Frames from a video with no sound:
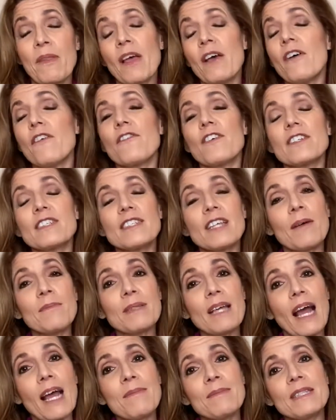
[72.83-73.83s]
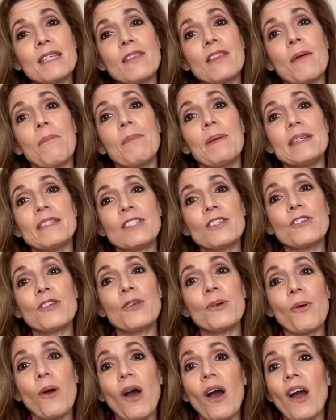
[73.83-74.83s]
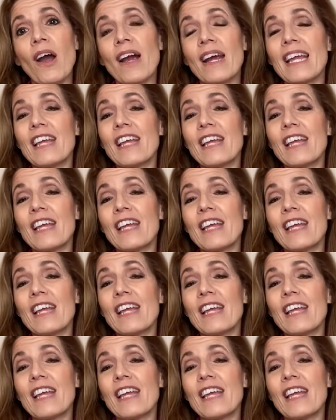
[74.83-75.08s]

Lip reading: For sometimes the busier you are,